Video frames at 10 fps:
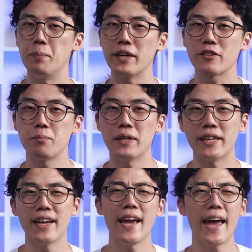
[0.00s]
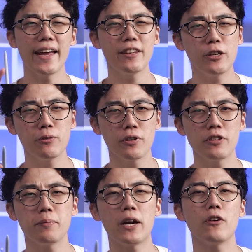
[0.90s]
Bixby, end
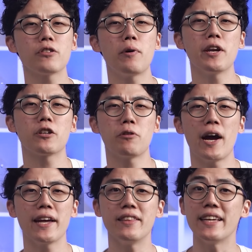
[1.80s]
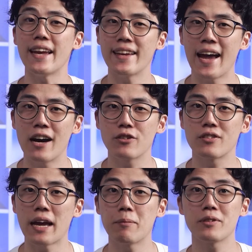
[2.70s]
users may also want to try the in-house
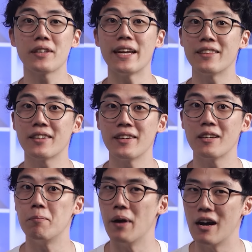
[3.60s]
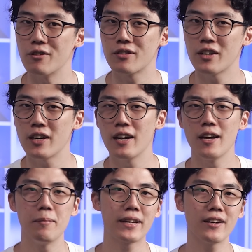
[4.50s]
Samsung Internet browser
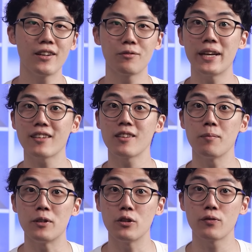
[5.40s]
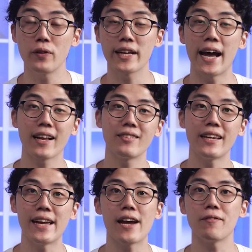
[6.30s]
because we get some useful
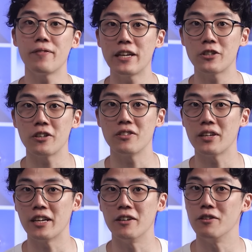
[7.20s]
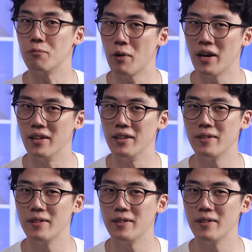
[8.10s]
Galaxy A I features here as well.